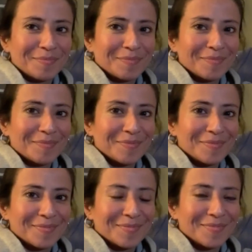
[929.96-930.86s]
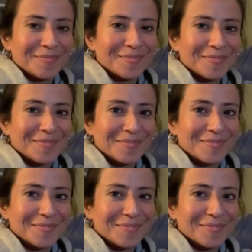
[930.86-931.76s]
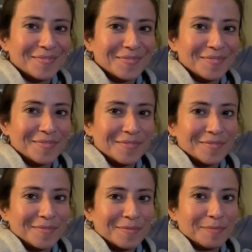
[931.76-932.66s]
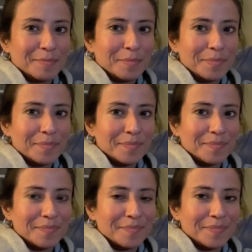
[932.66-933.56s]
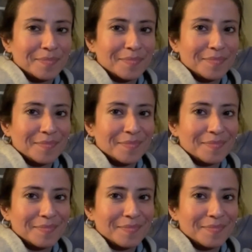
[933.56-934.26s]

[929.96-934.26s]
(not speaking)